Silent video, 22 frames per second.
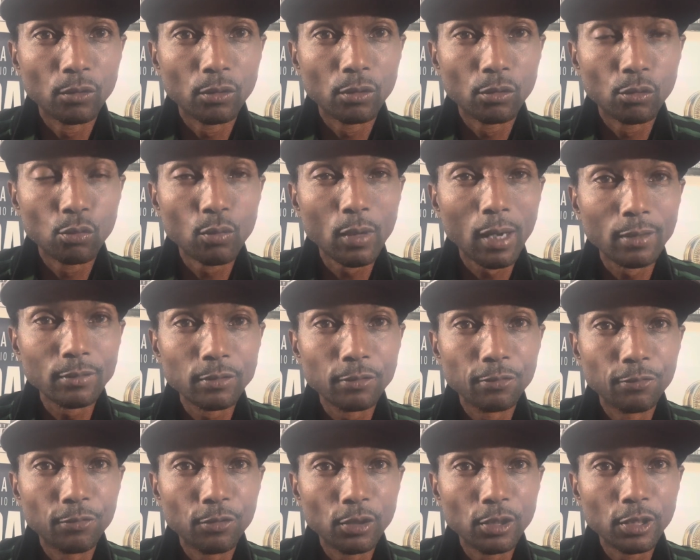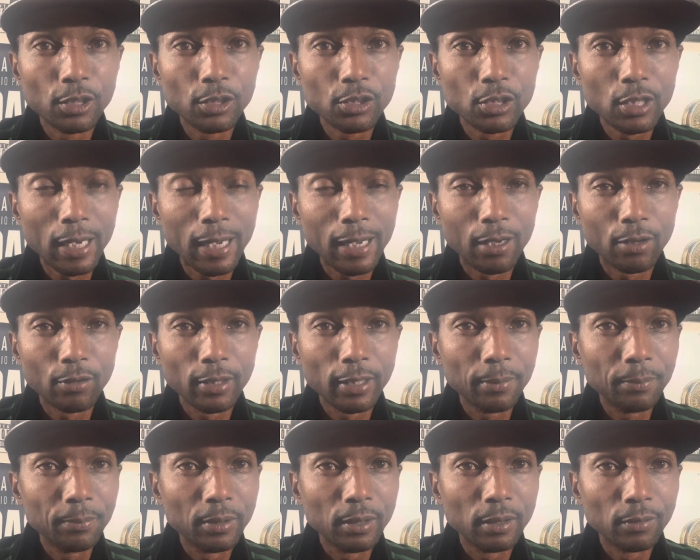throughout the footage, how
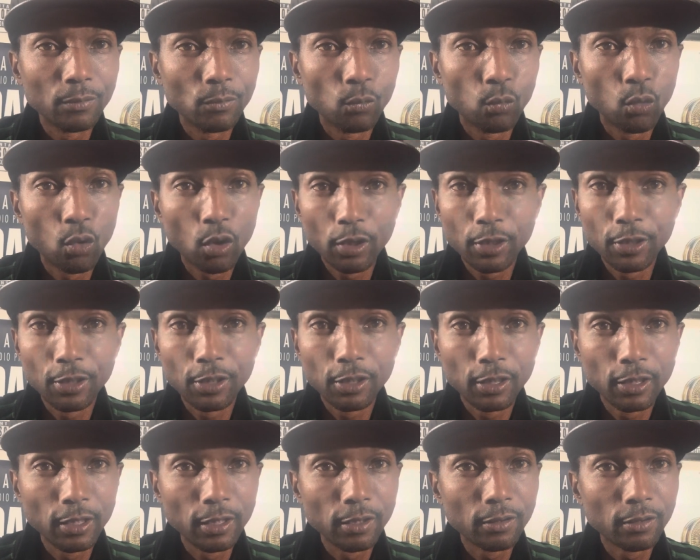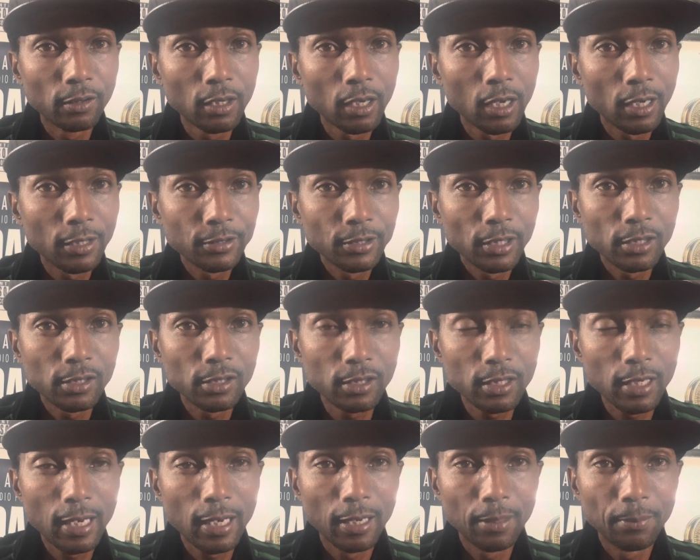they've been wanting to get Kanye
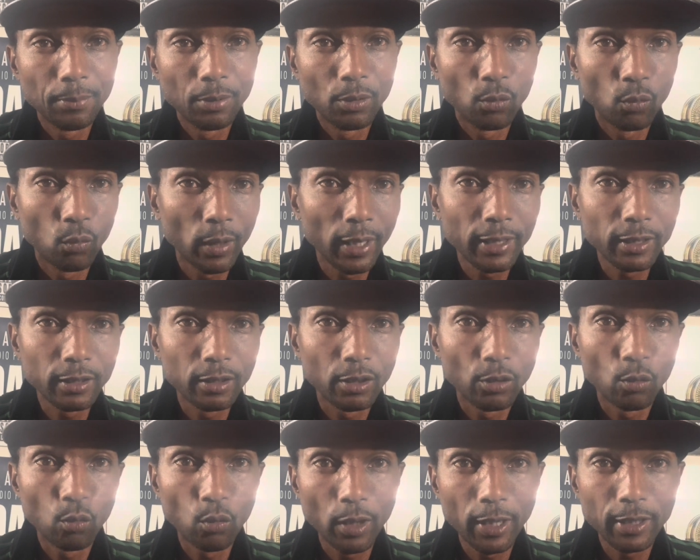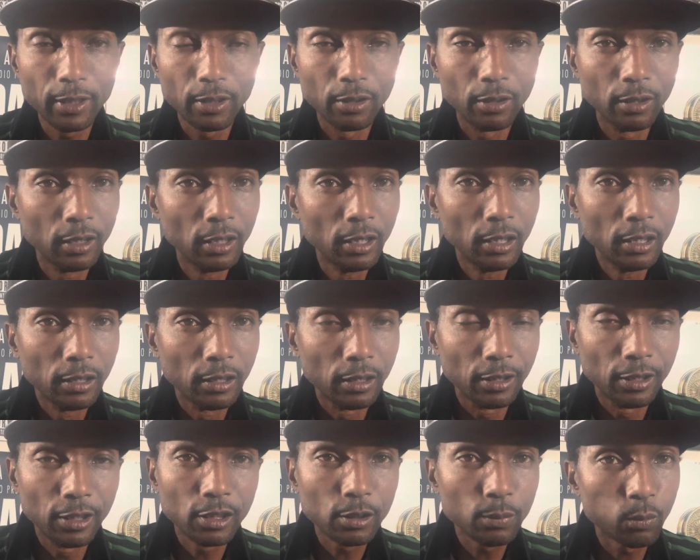signed, been waiting and waiting.
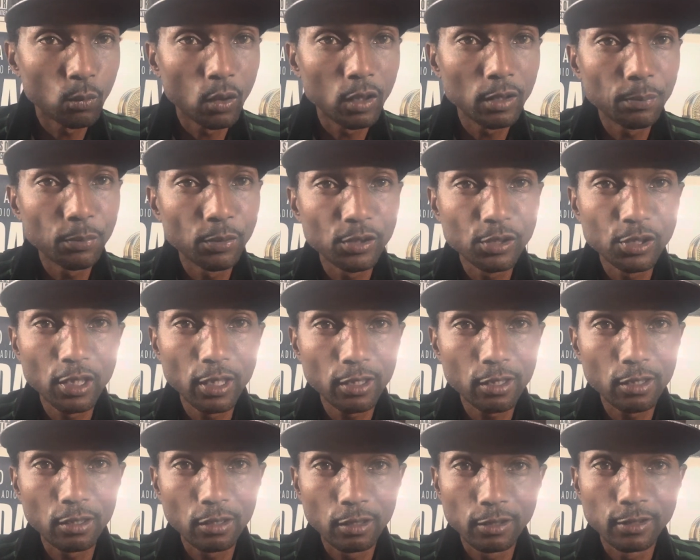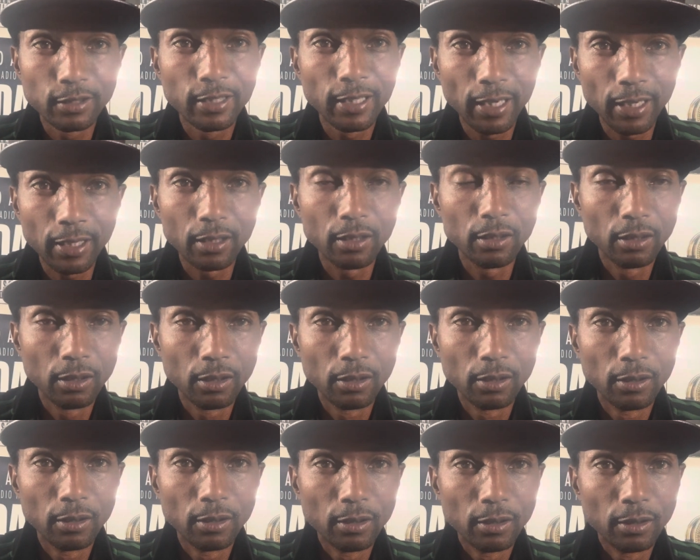And this one particular day,
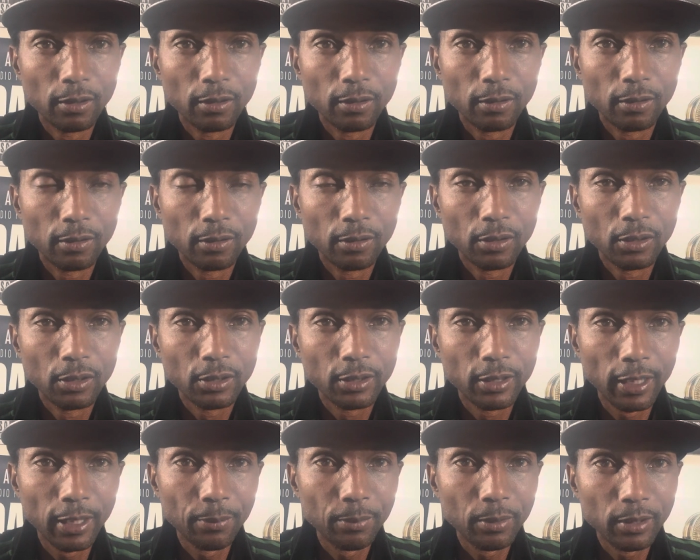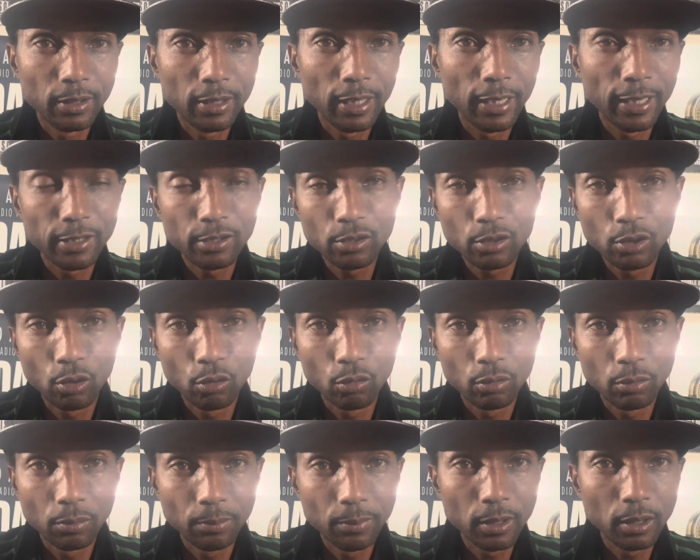Damon Dash told
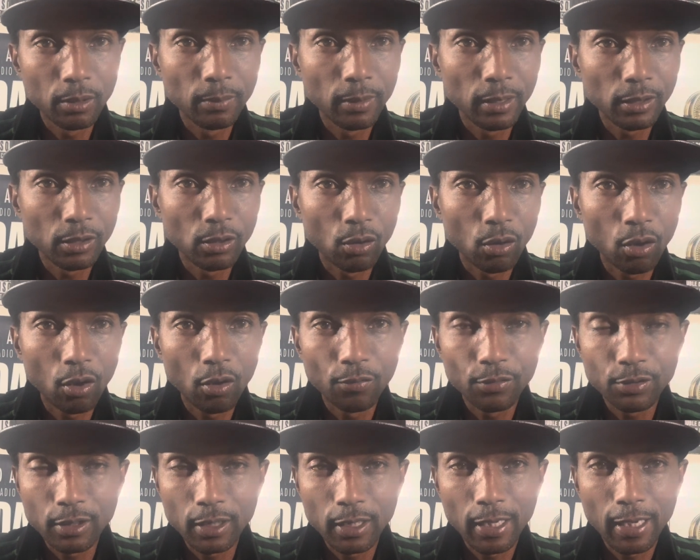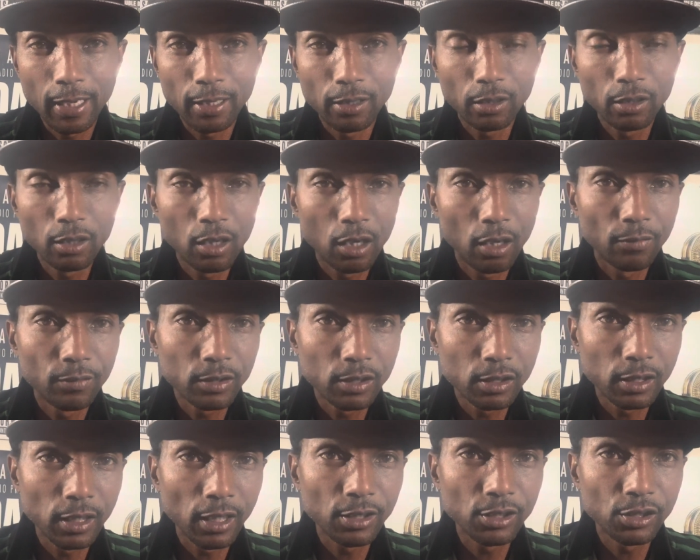him to meet him at the office. They had a
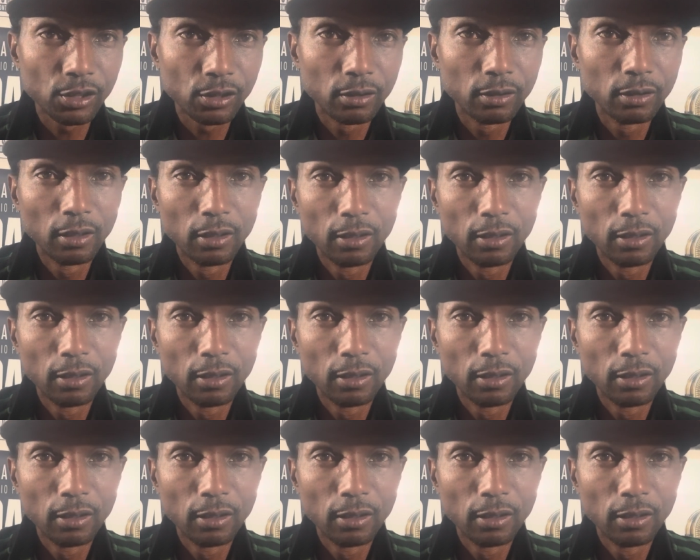conversation.